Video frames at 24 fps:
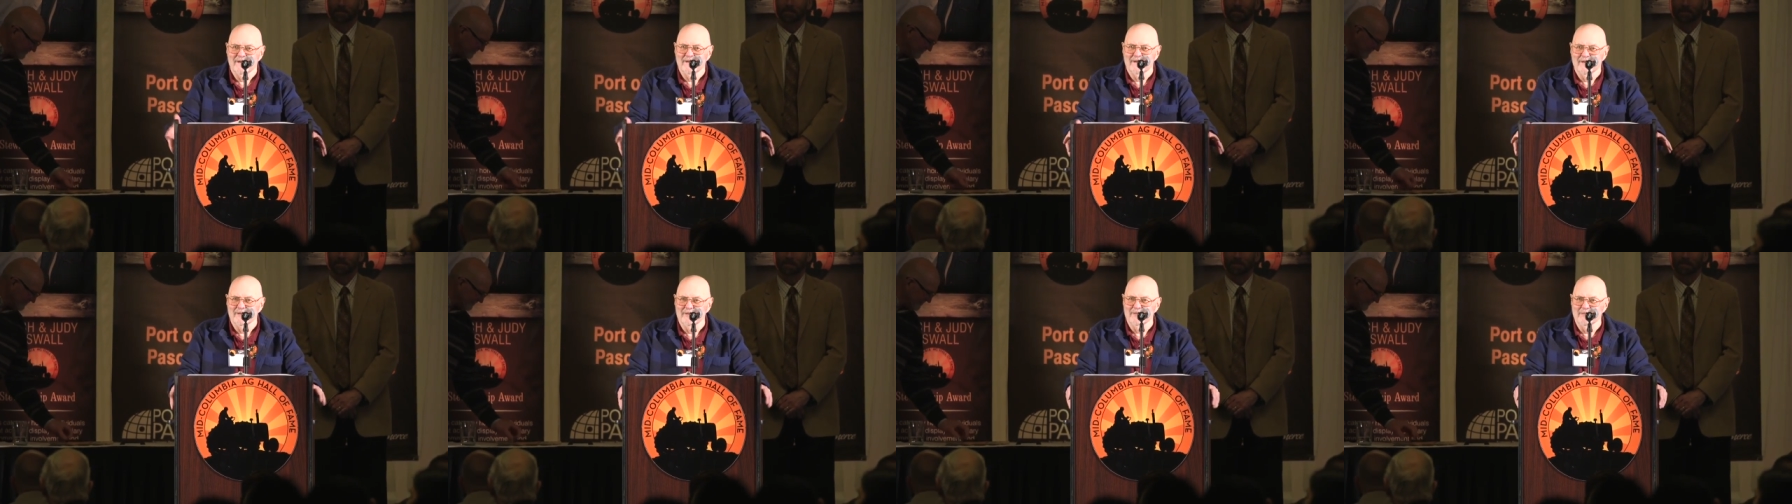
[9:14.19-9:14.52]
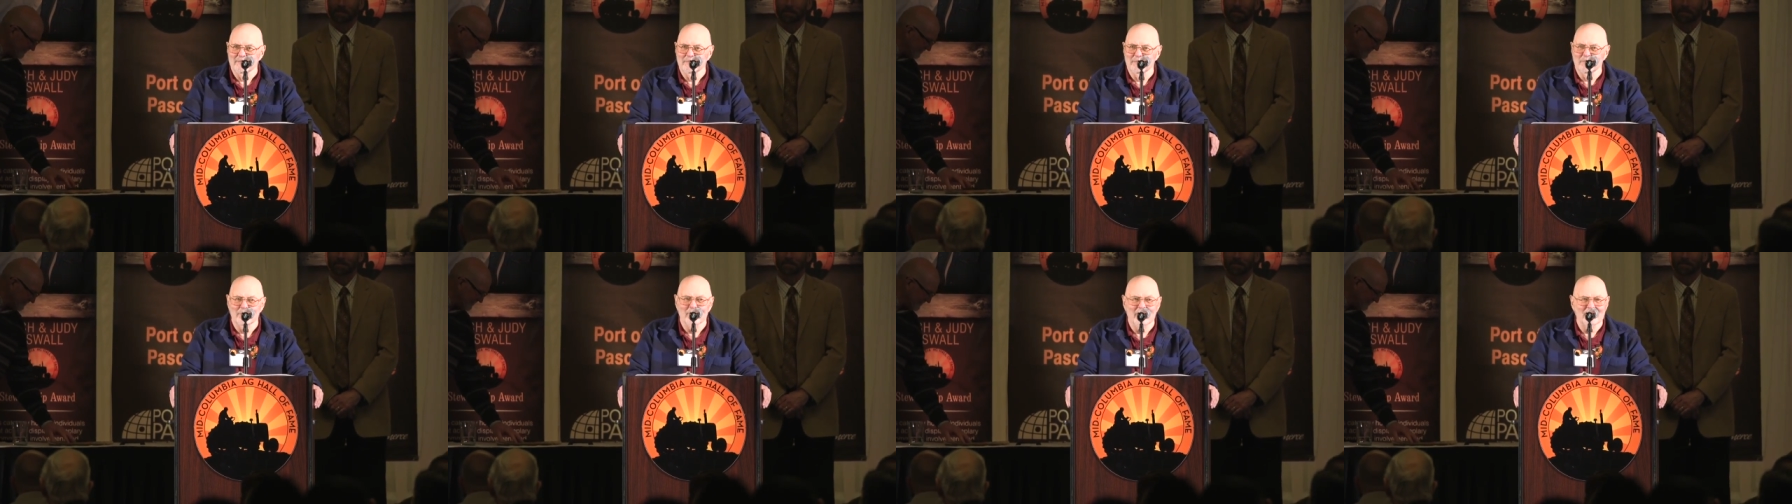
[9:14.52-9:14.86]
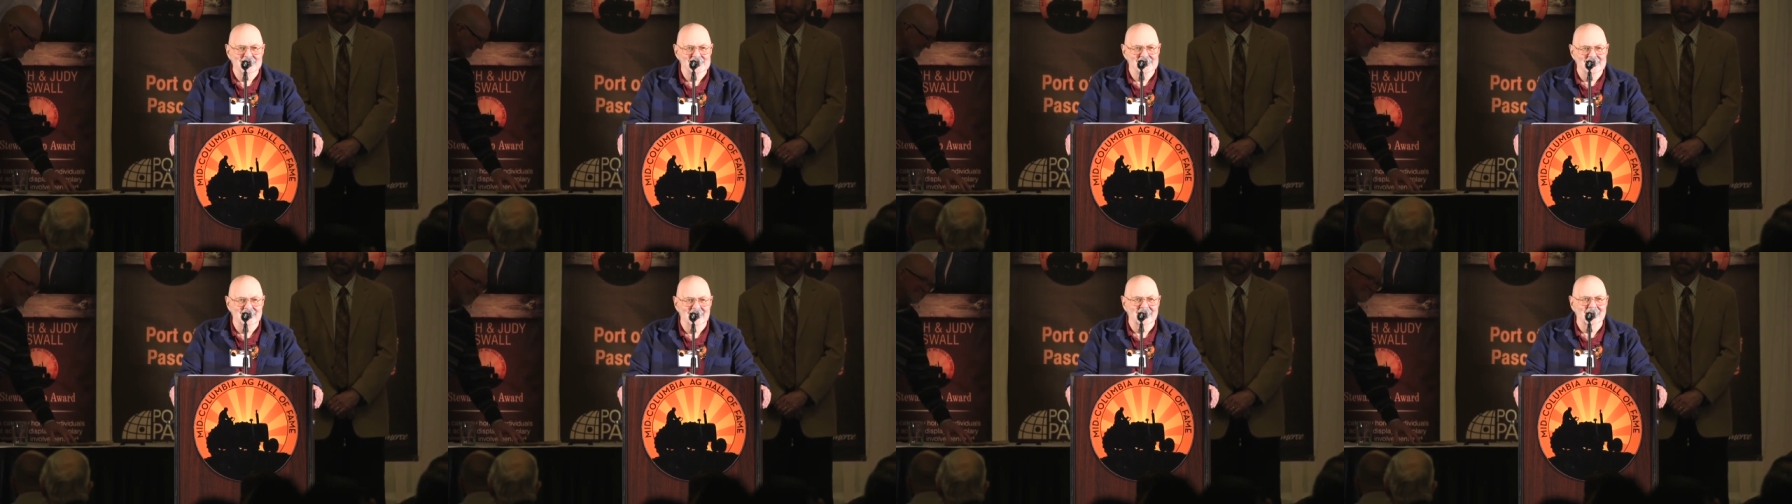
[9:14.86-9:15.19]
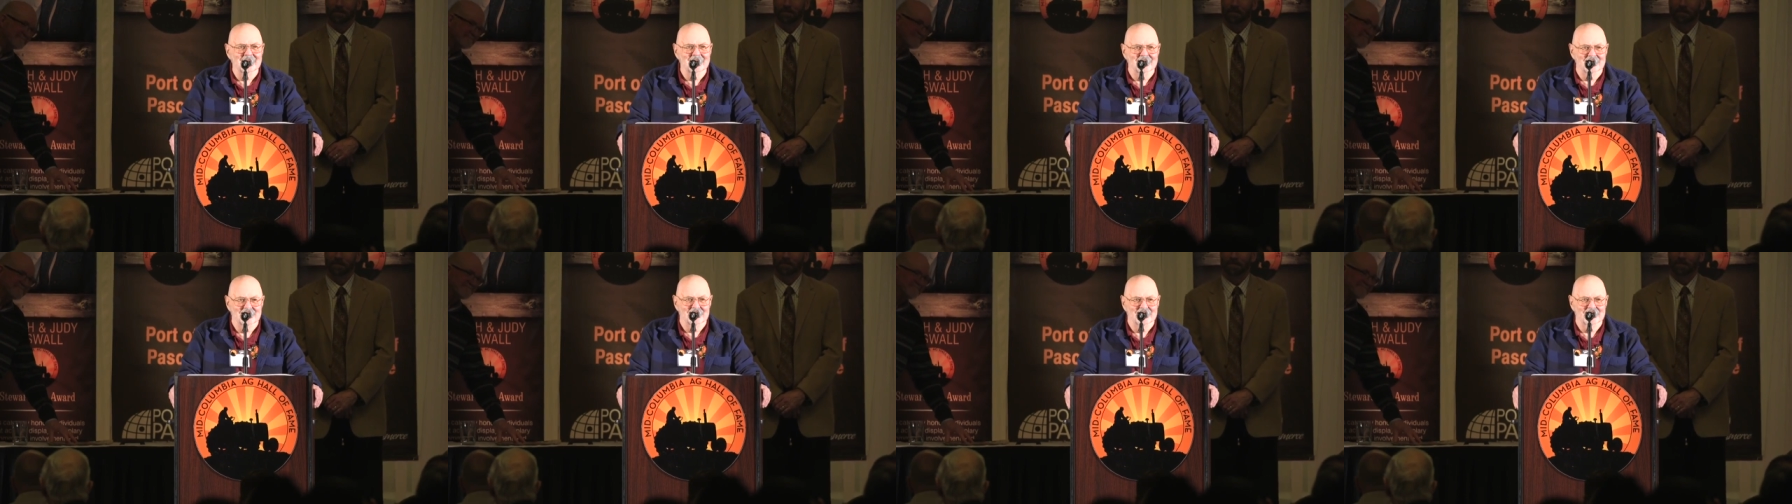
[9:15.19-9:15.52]
a
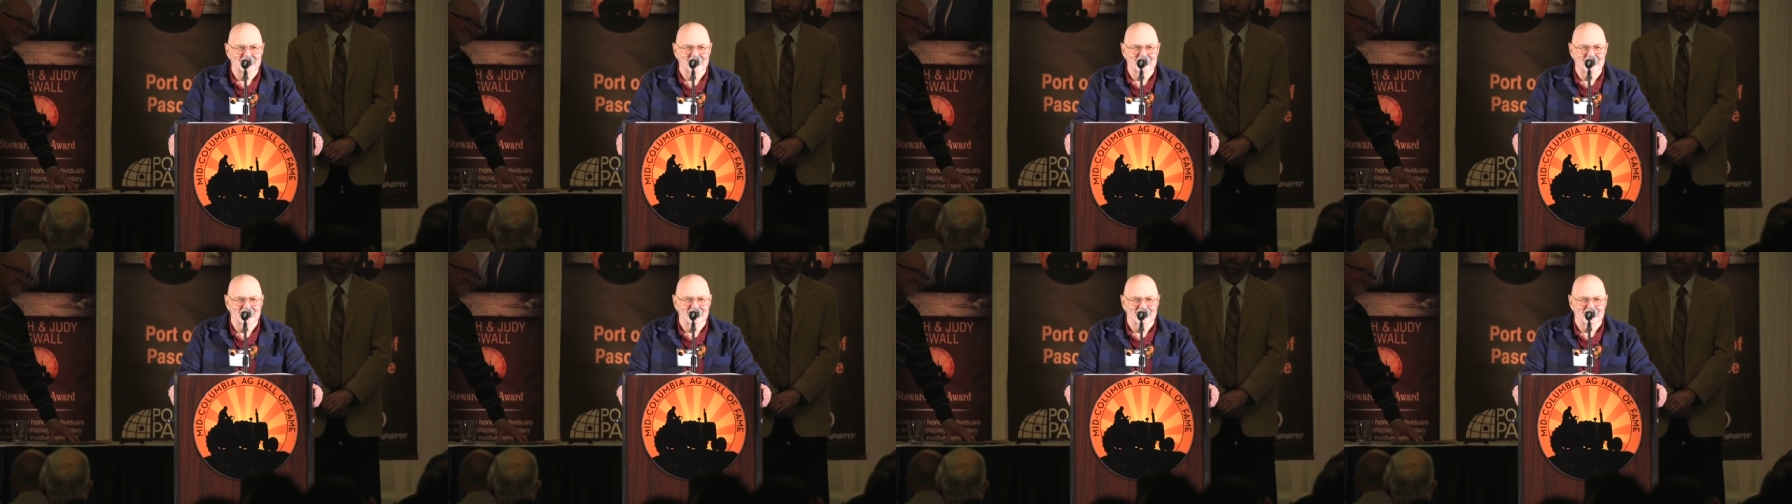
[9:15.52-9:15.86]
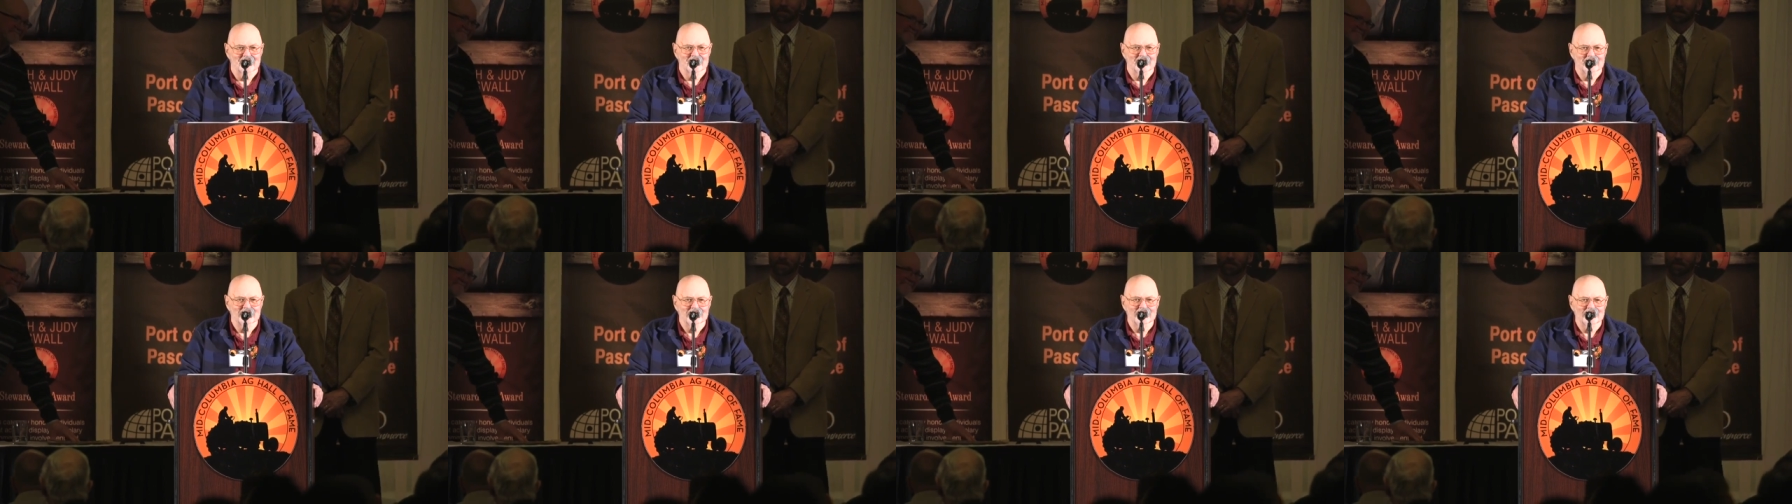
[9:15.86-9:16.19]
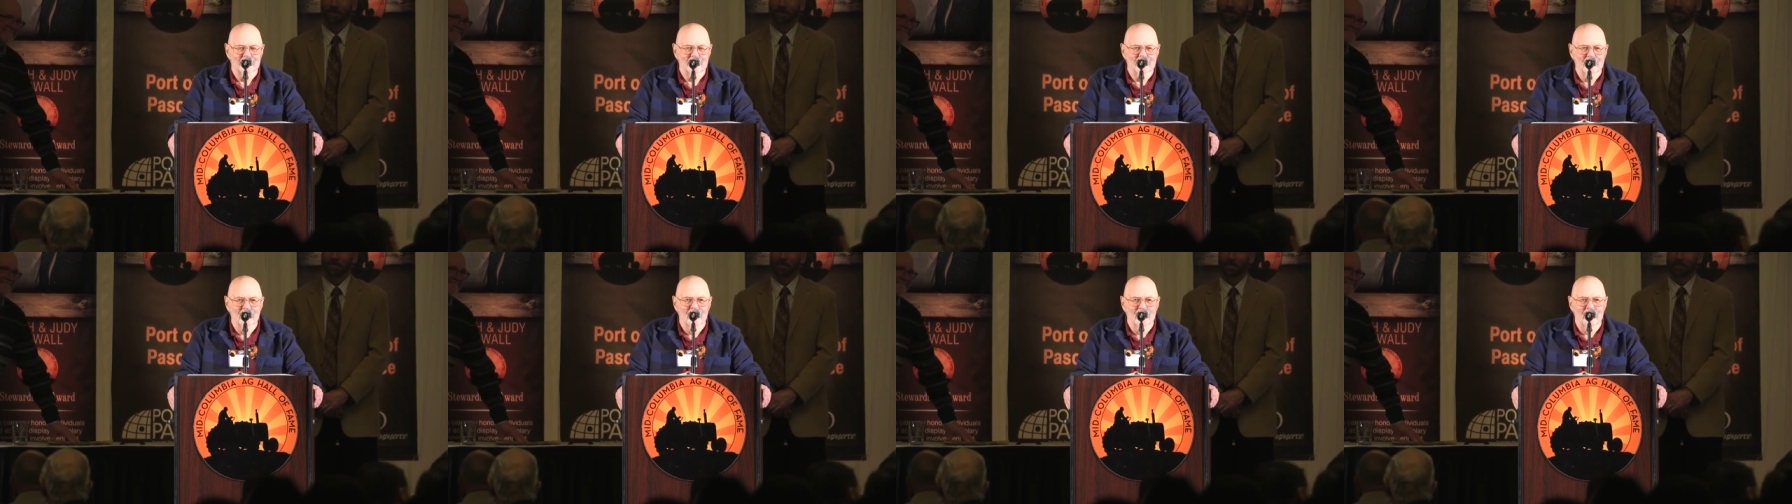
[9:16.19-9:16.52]
presenter here.